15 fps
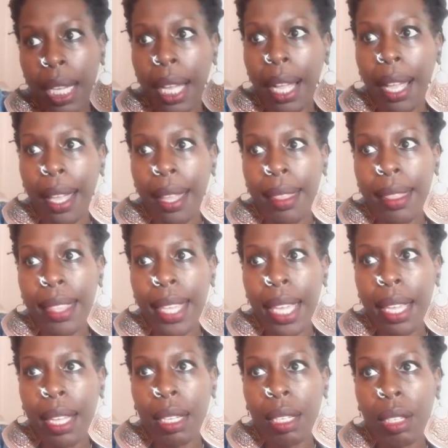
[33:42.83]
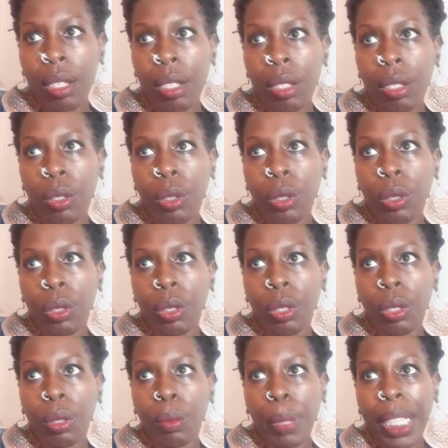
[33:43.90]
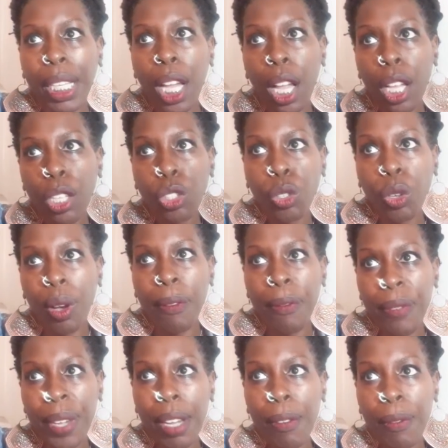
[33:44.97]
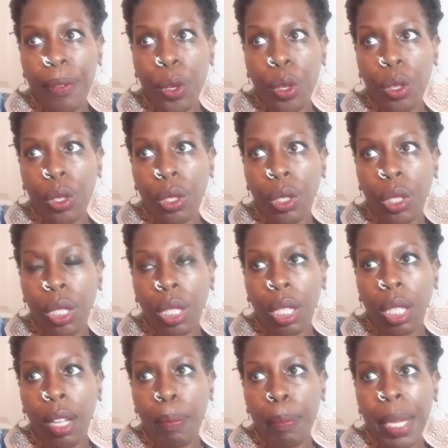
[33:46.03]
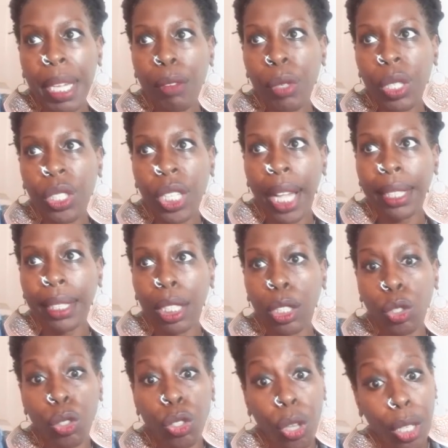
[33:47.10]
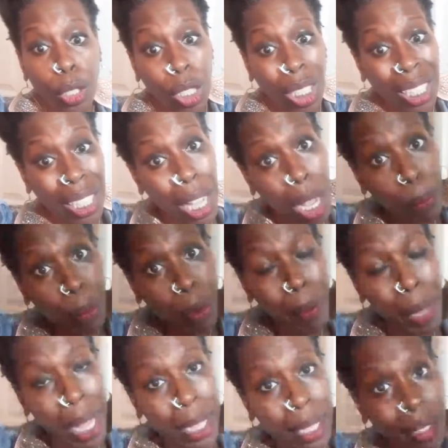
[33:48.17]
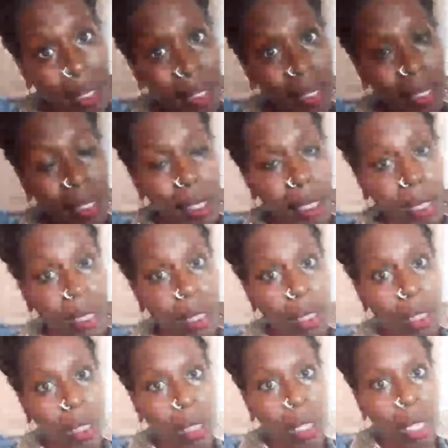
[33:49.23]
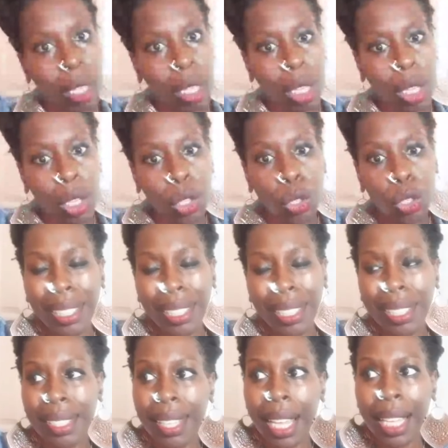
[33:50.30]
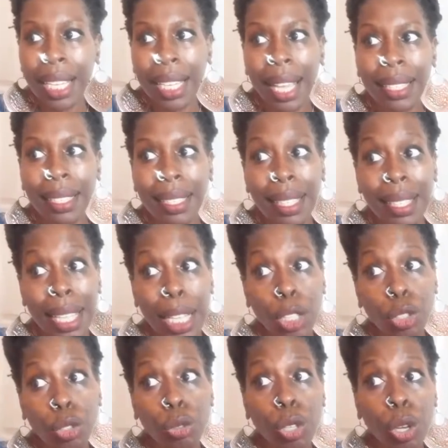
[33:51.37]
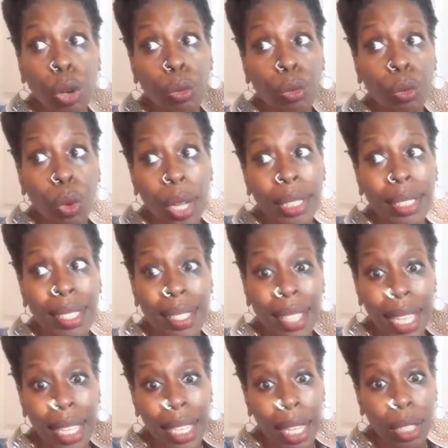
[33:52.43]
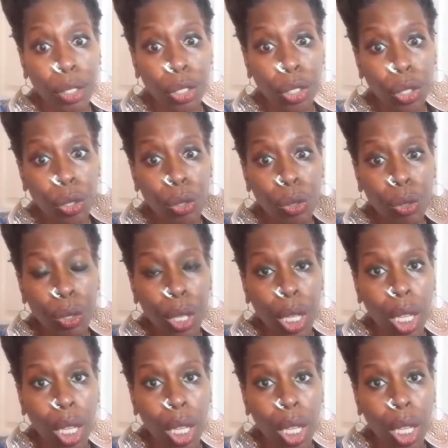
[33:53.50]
And then because you are fearful of being rejected, you start to compromise, start to say yes to things you don't want to say yes to.